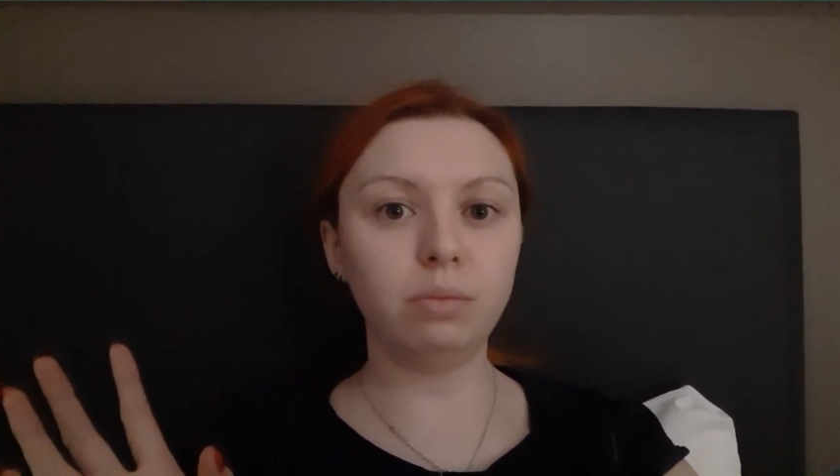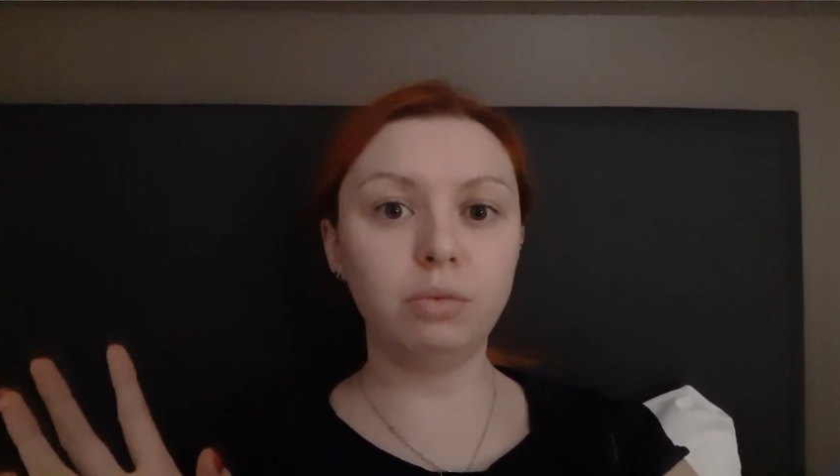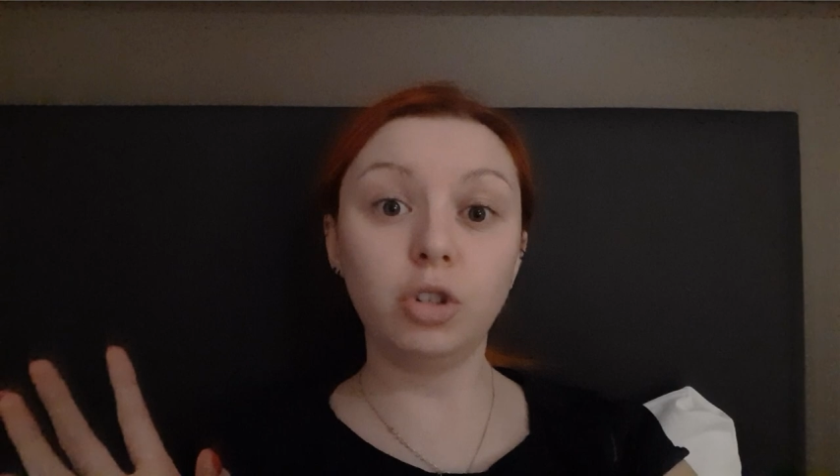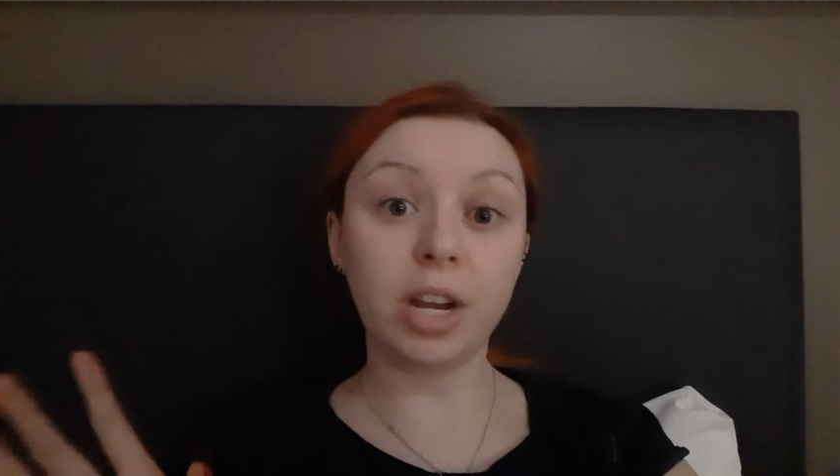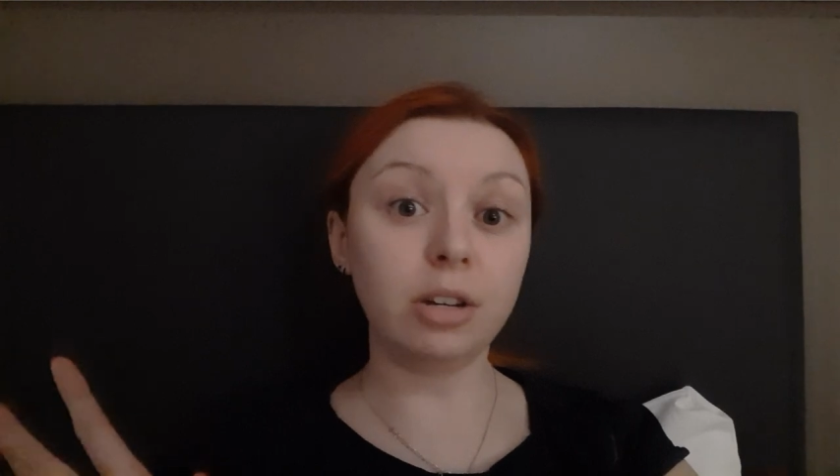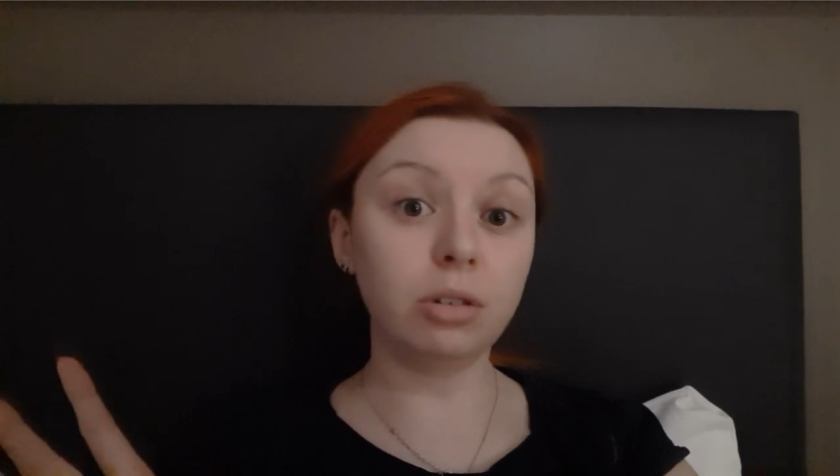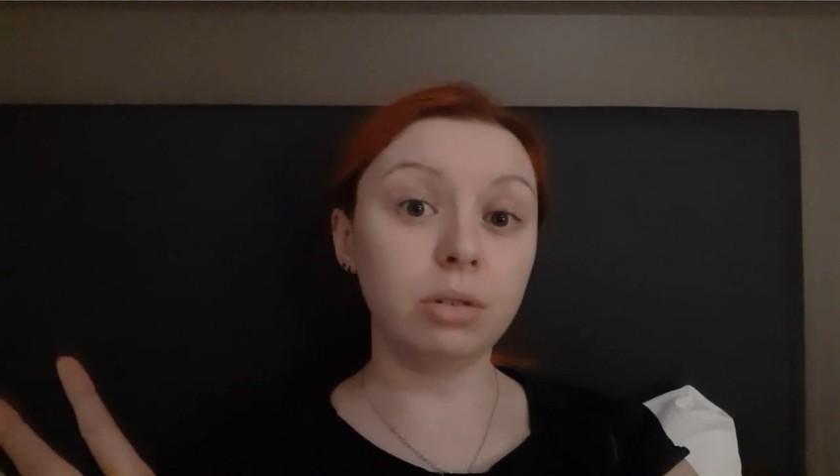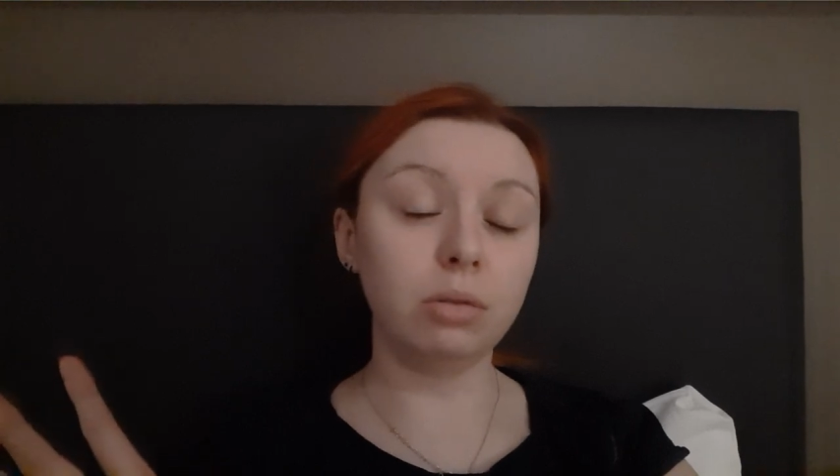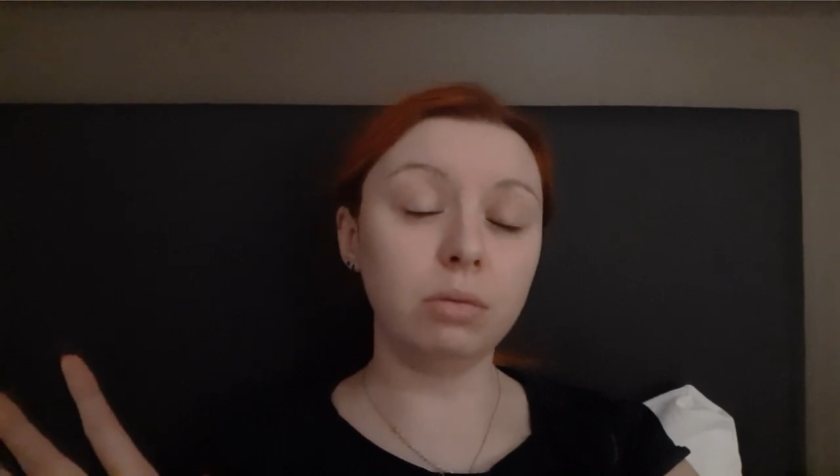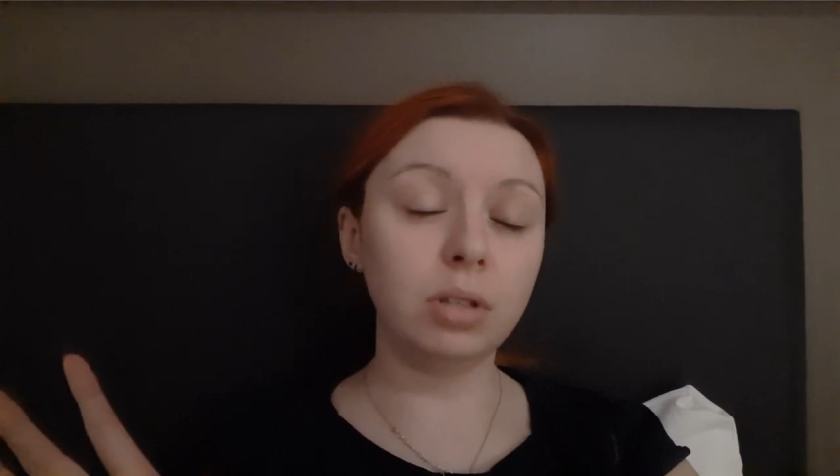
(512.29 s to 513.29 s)
straight
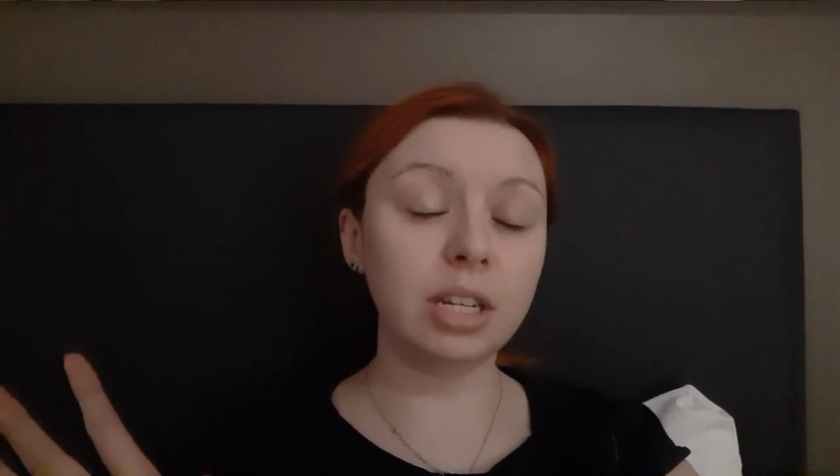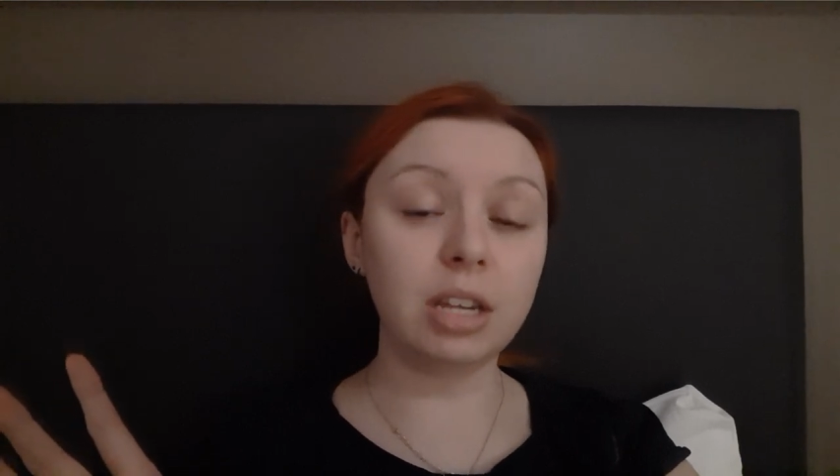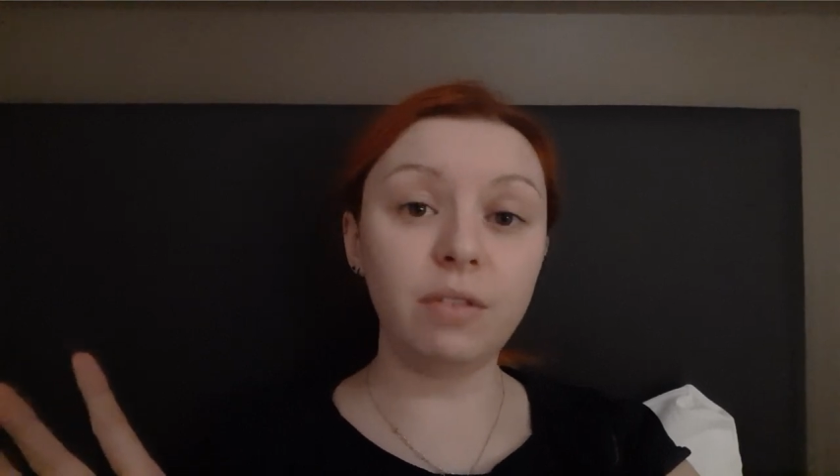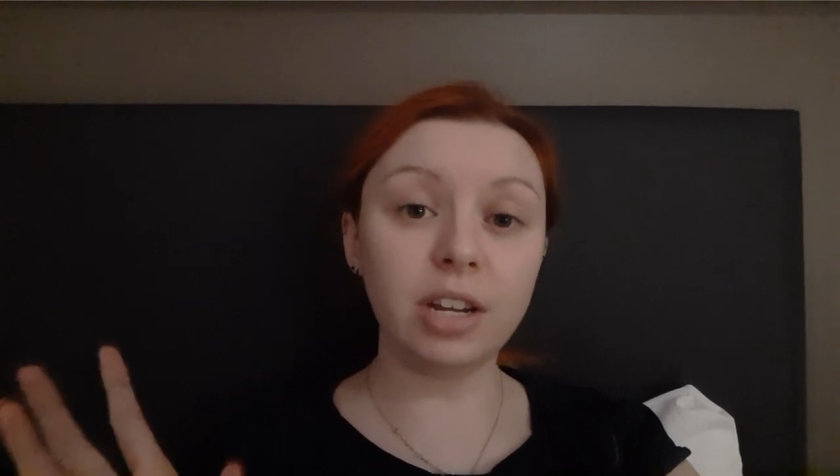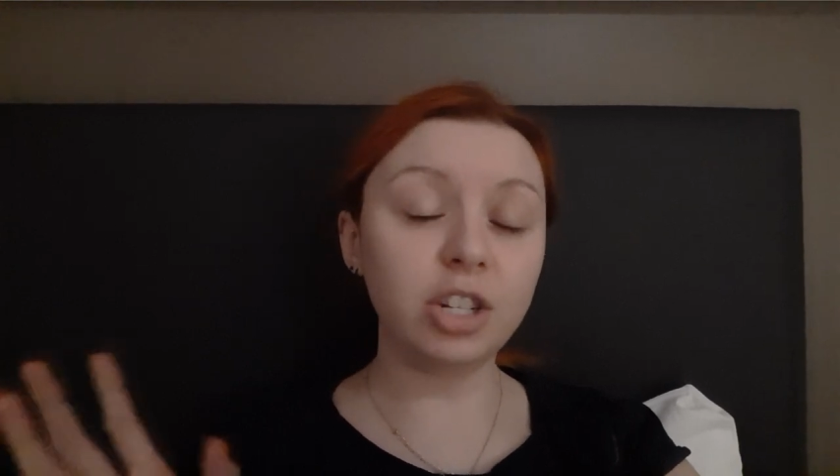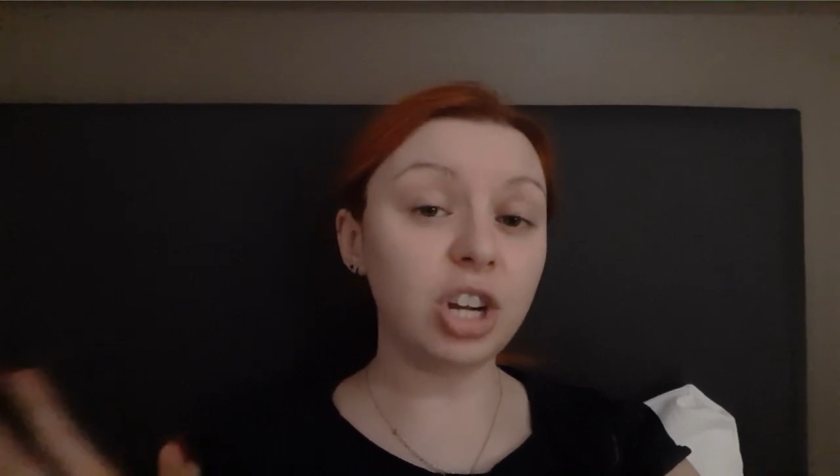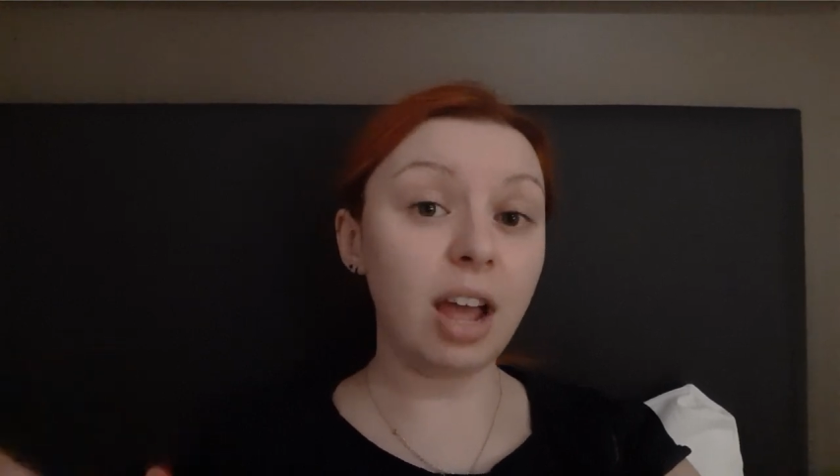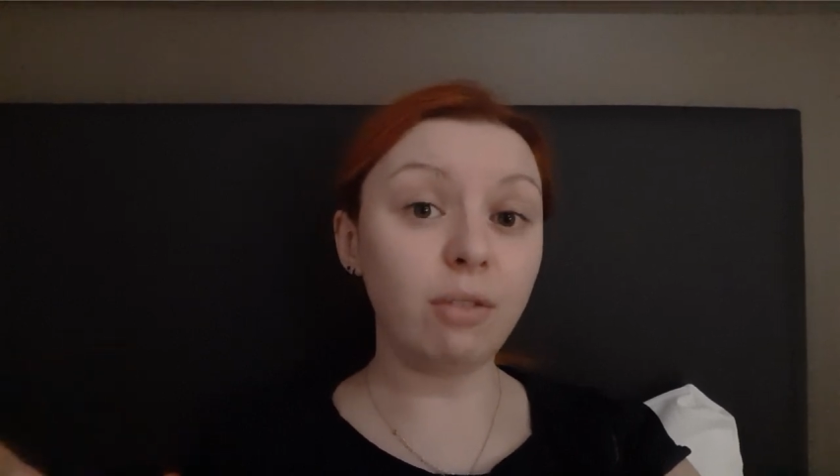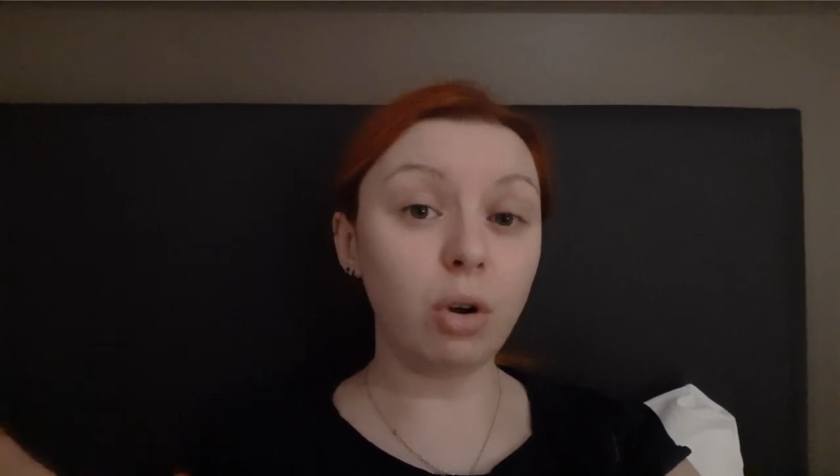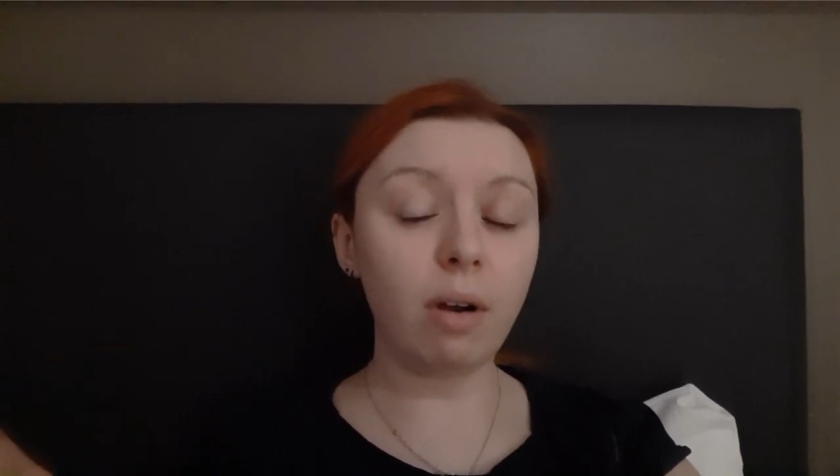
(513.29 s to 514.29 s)
to Disney Village and
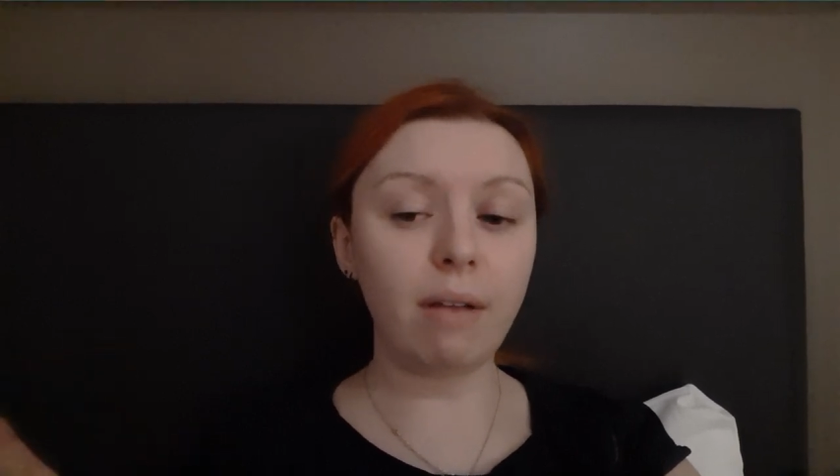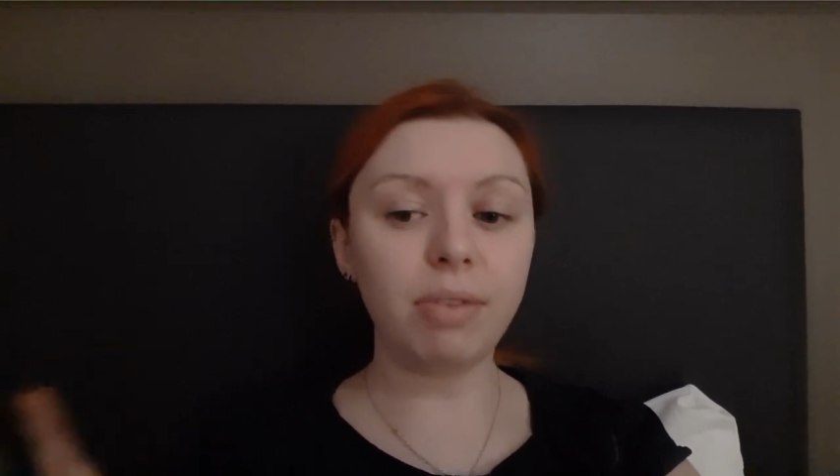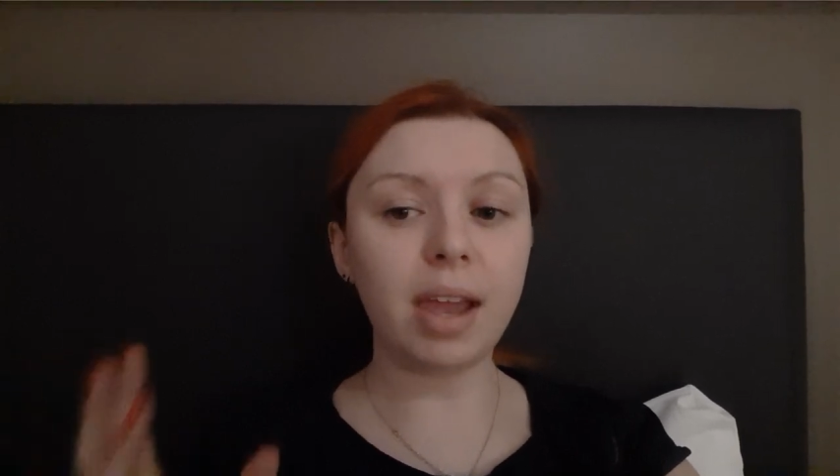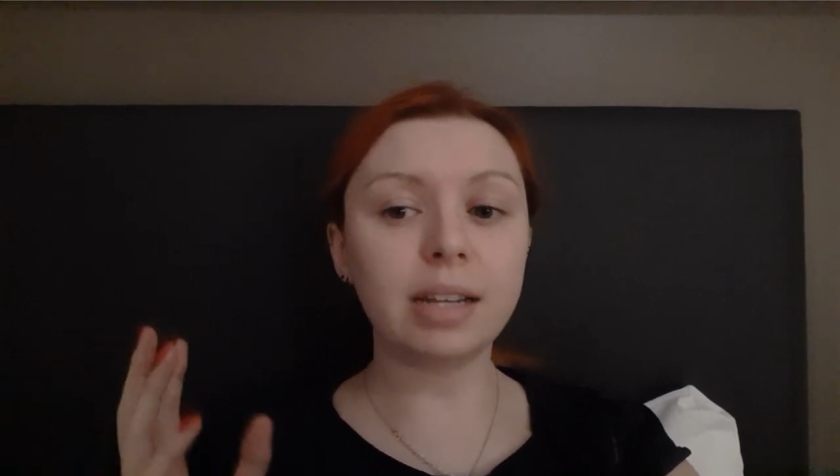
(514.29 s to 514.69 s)
have a look around there,